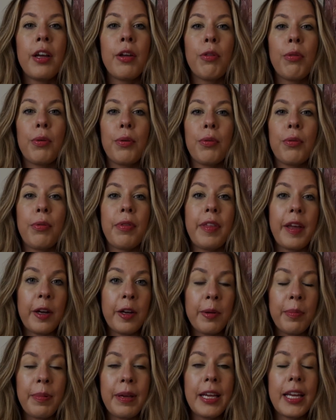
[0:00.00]
through
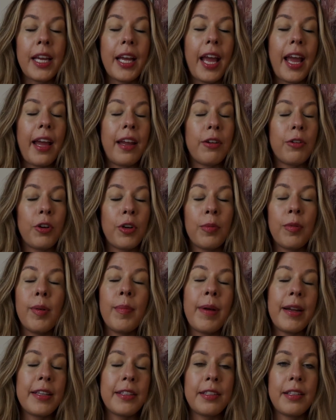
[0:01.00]
therapy and herbal
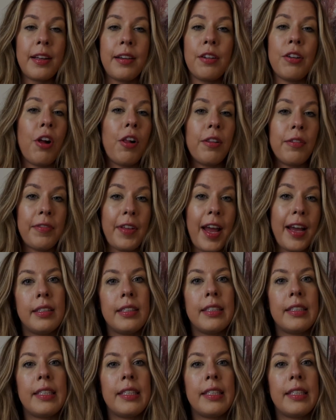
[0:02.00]
medicine and all of that.